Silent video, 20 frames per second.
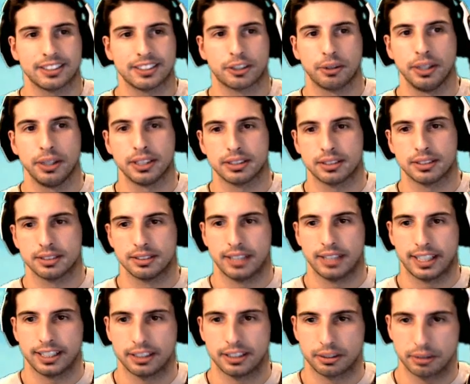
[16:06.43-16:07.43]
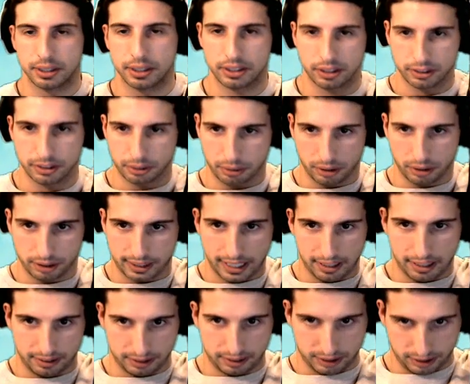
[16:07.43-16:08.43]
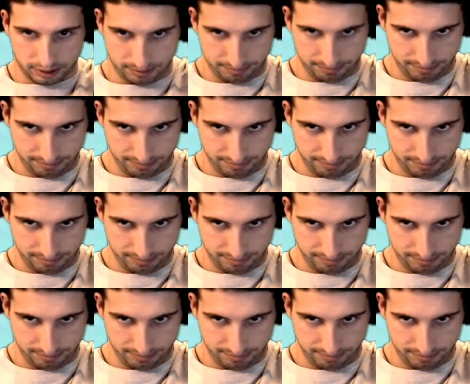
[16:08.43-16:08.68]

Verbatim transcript: crit. I get the crit on the wrong character.